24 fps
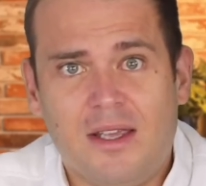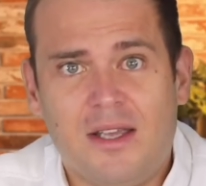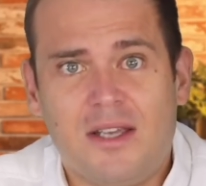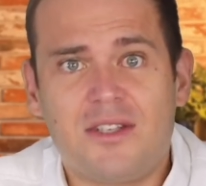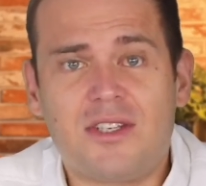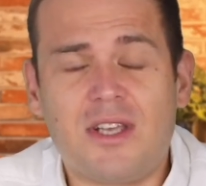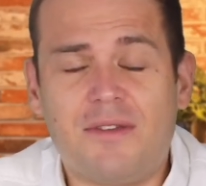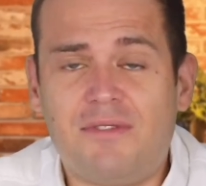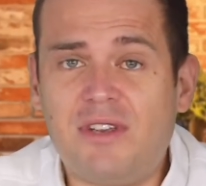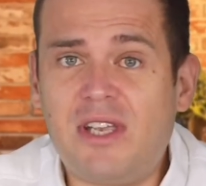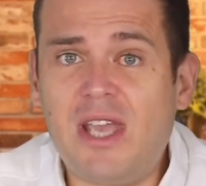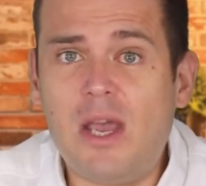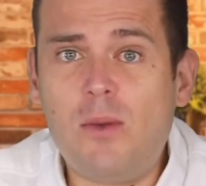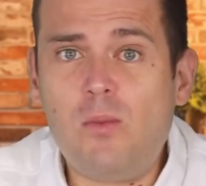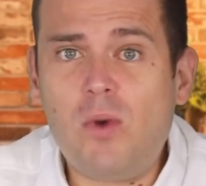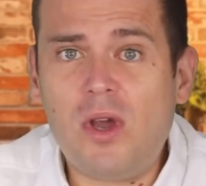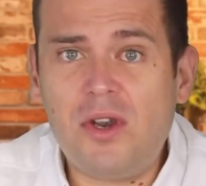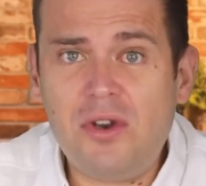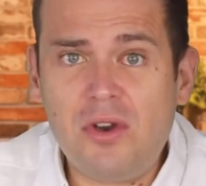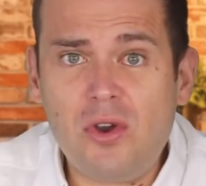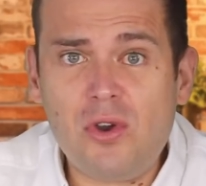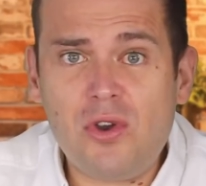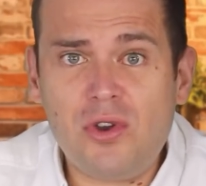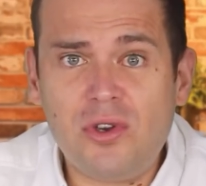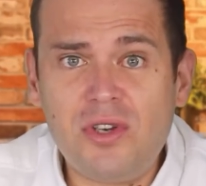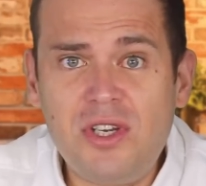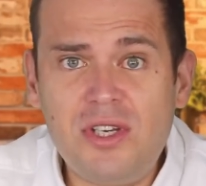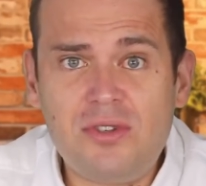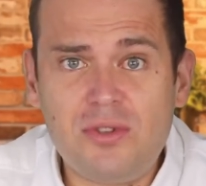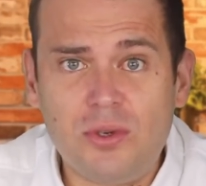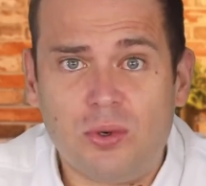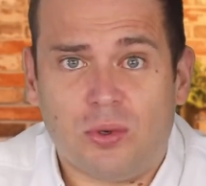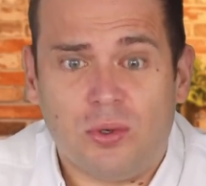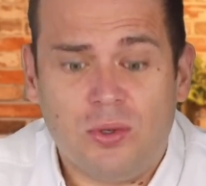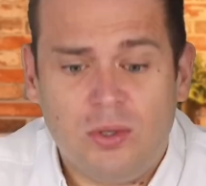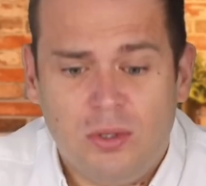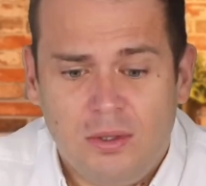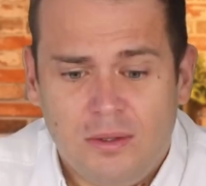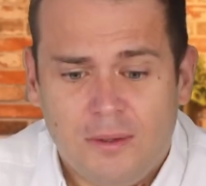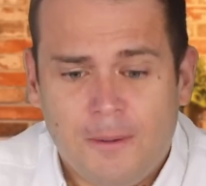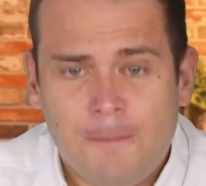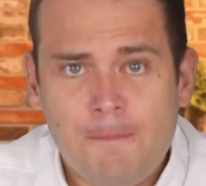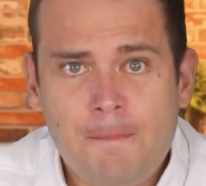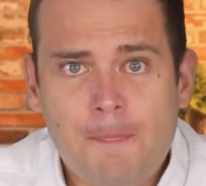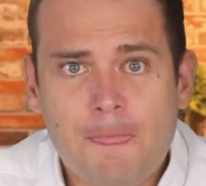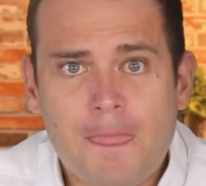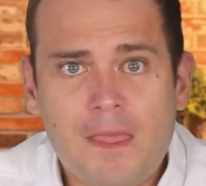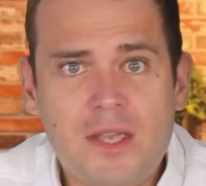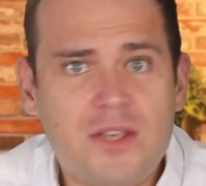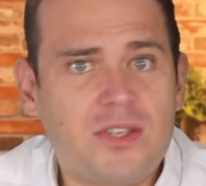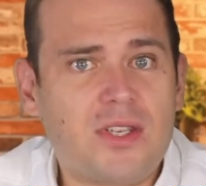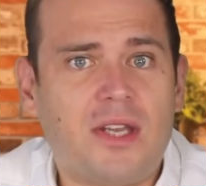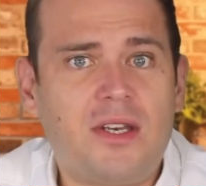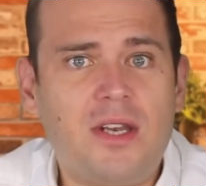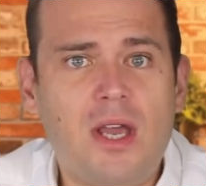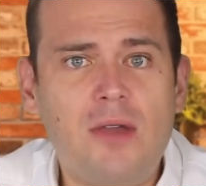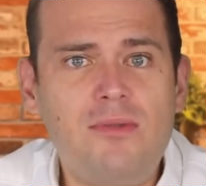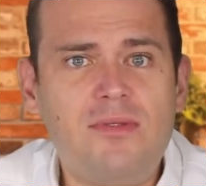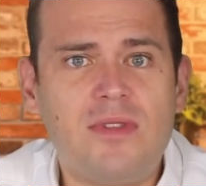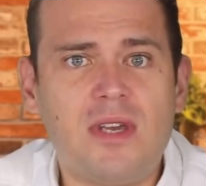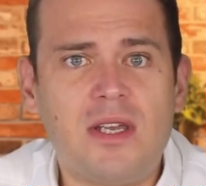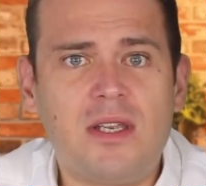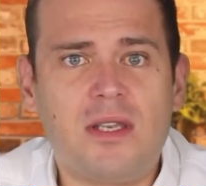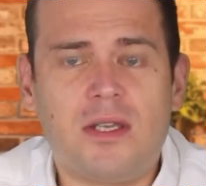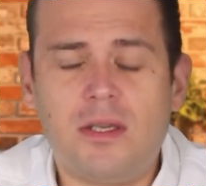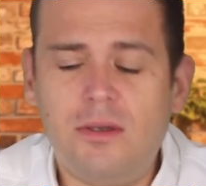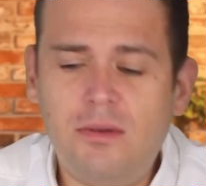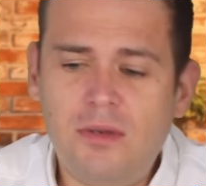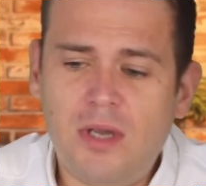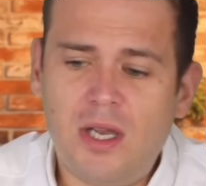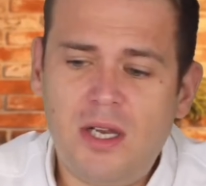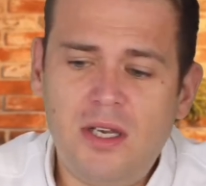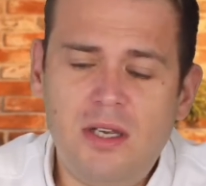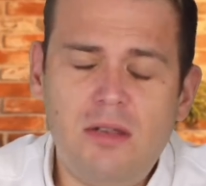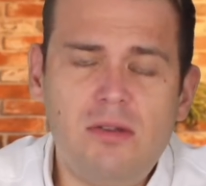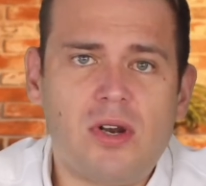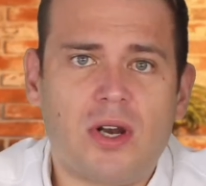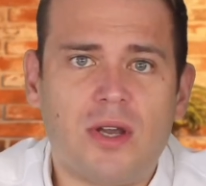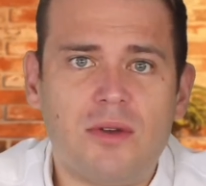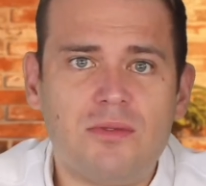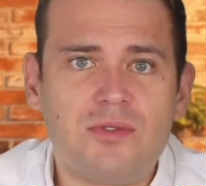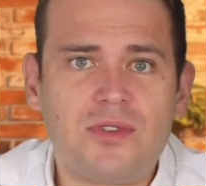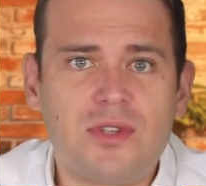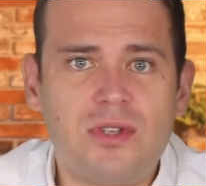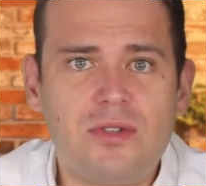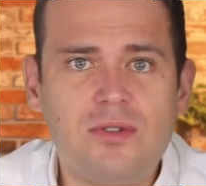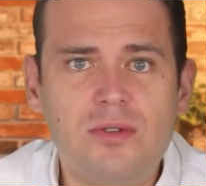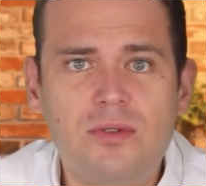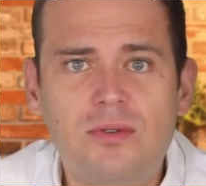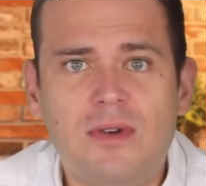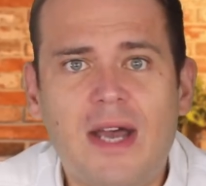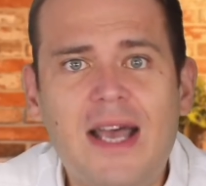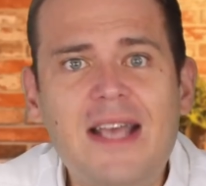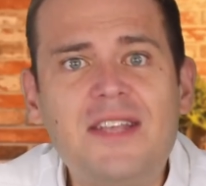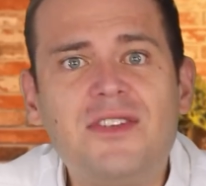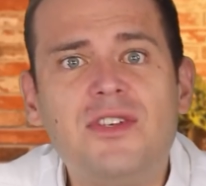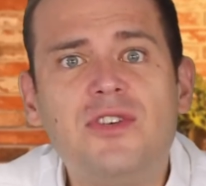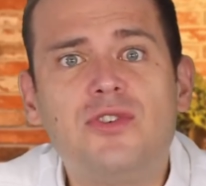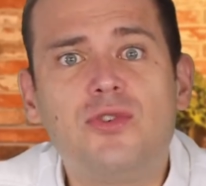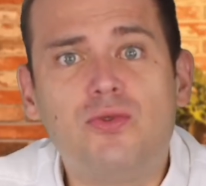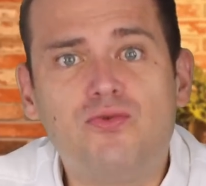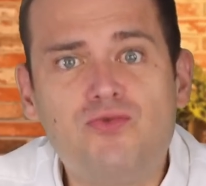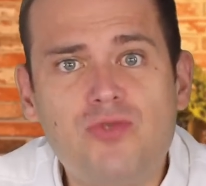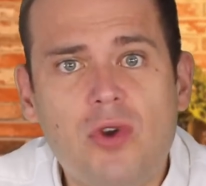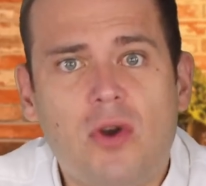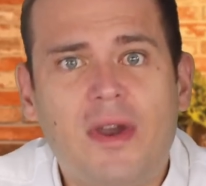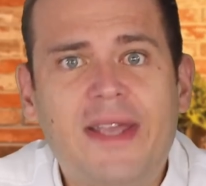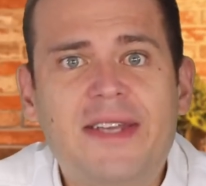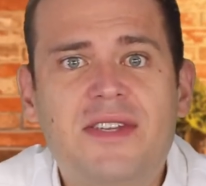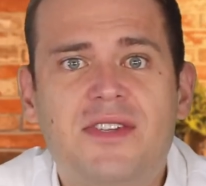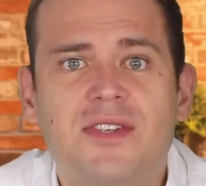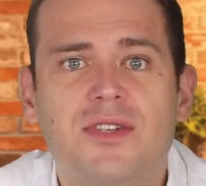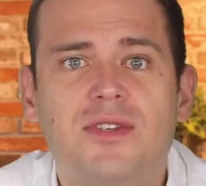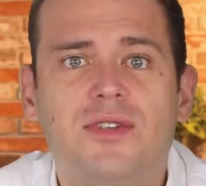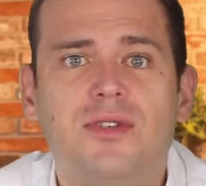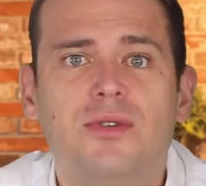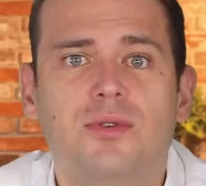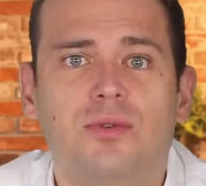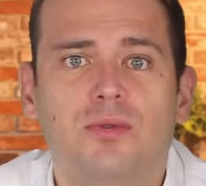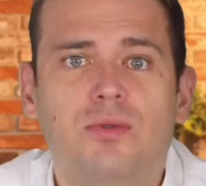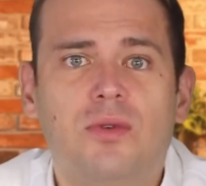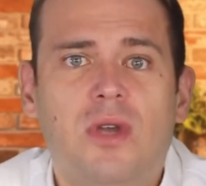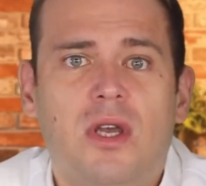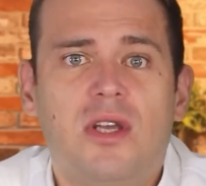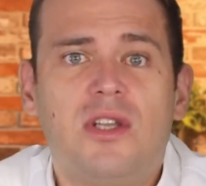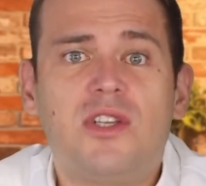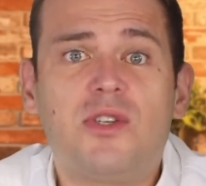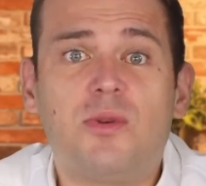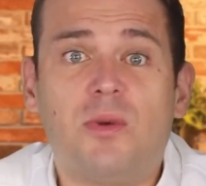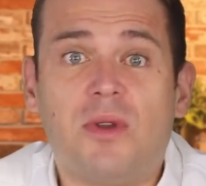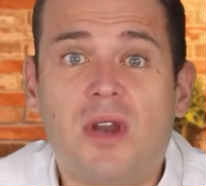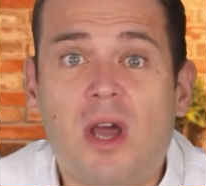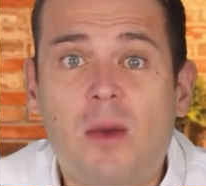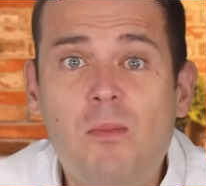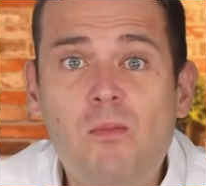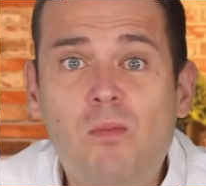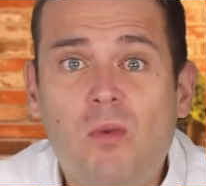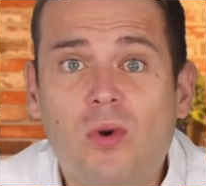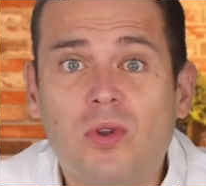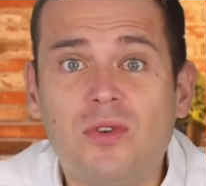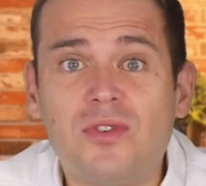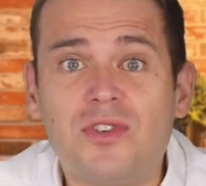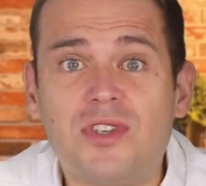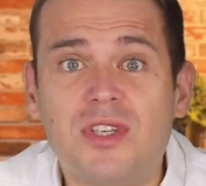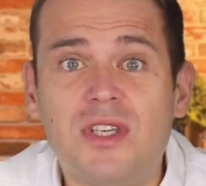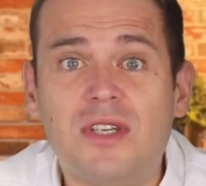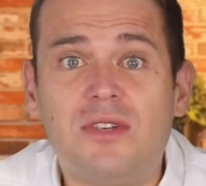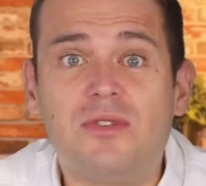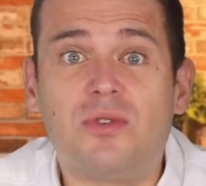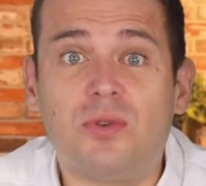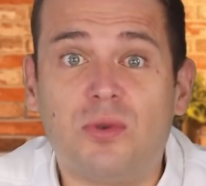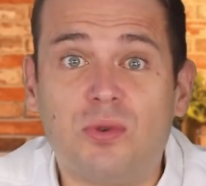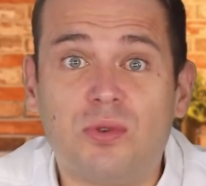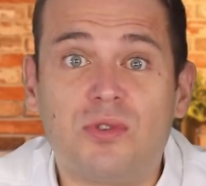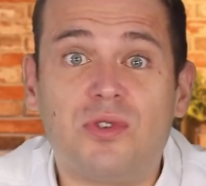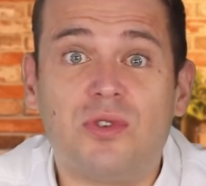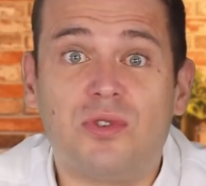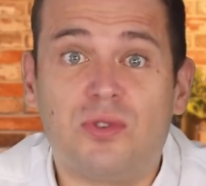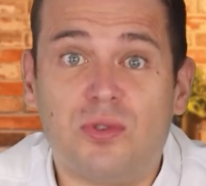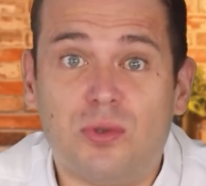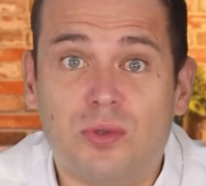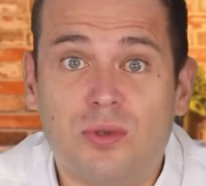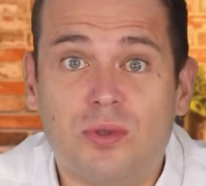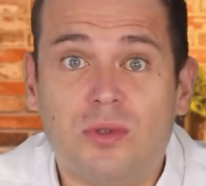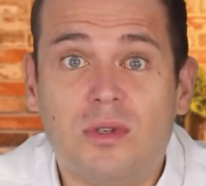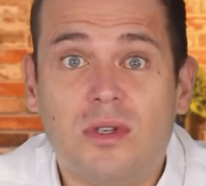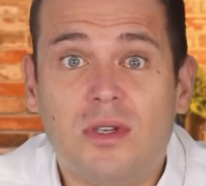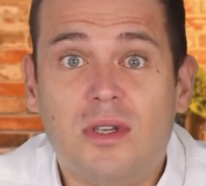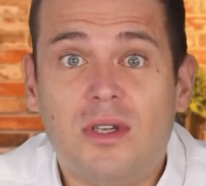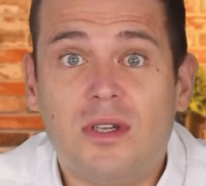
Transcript: So if you get one knock on your door, you say no thank you and you close the door, as is your right to do to an unwanted door-to-door